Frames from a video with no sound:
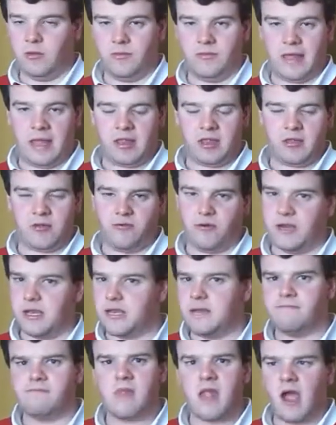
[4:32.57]
that street
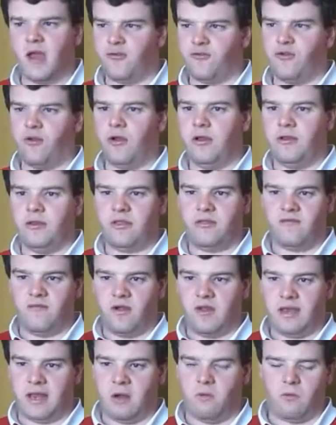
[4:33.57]
and tries to
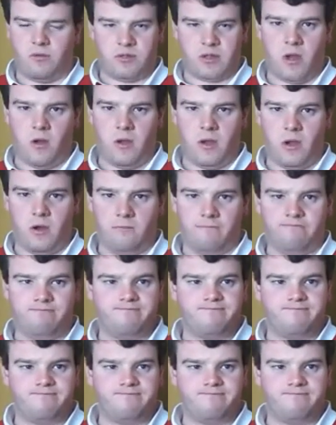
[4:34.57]
find out what's going on.